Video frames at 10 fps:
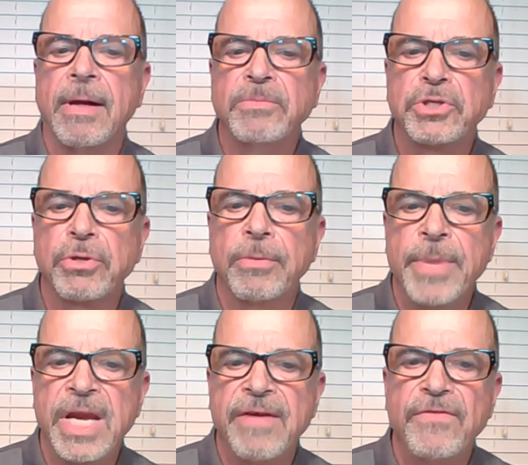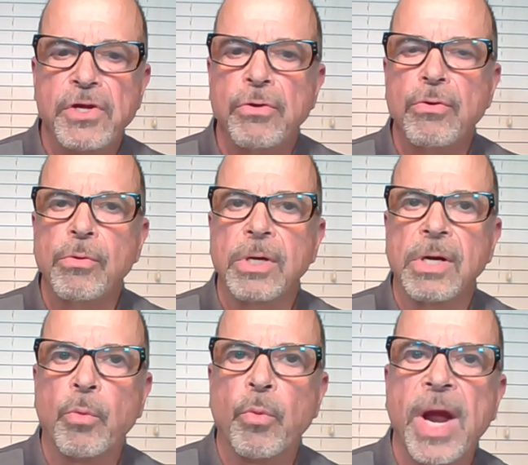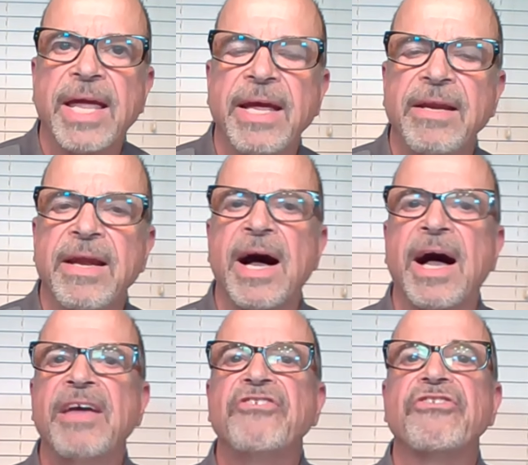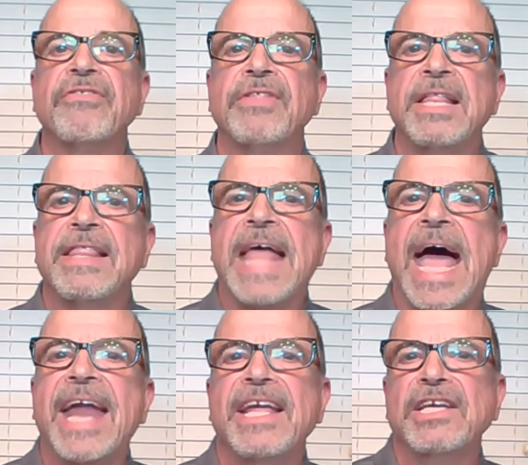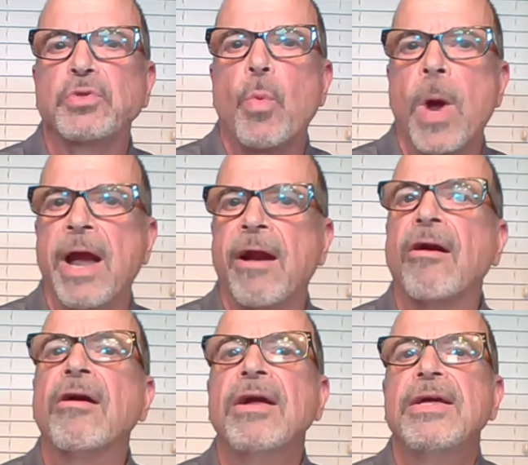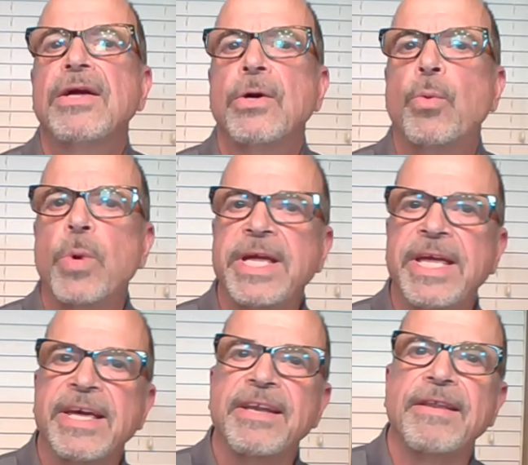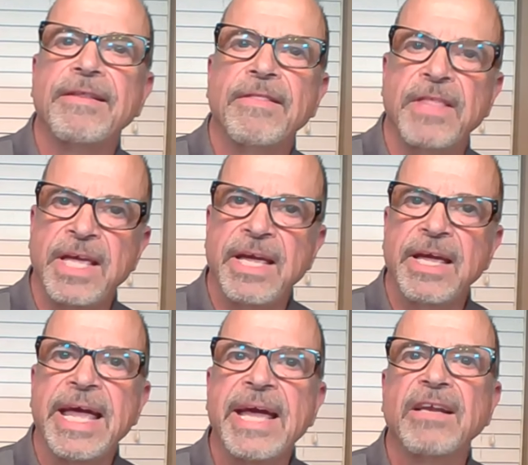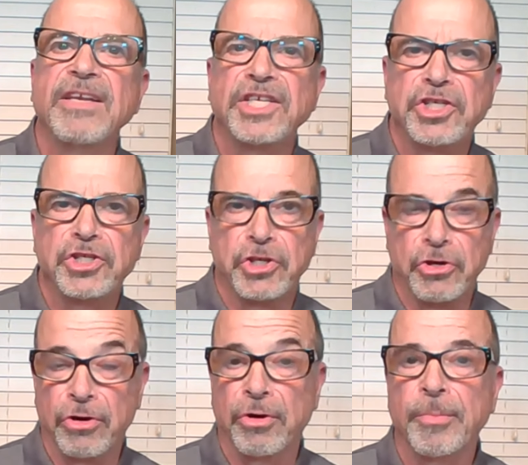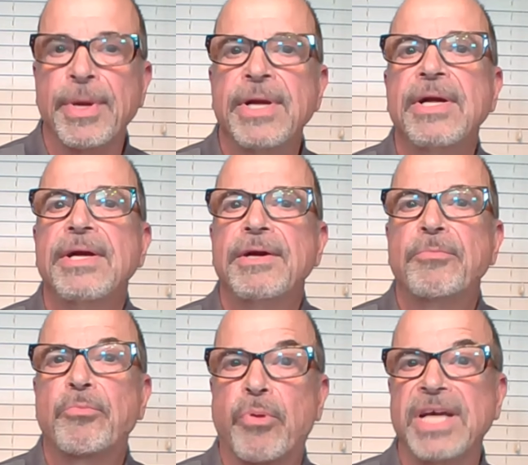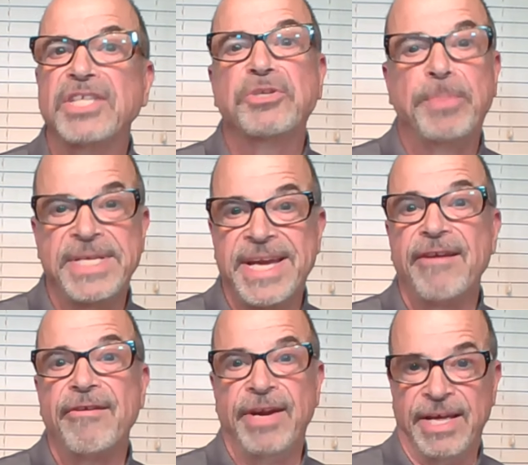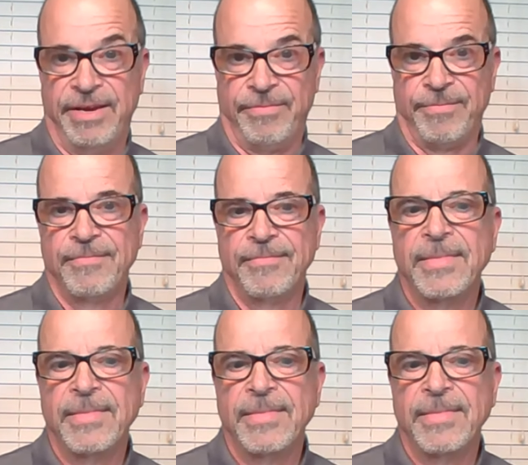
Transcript: I'm sure many of you recognize that that is where we get the English term Presbyterian.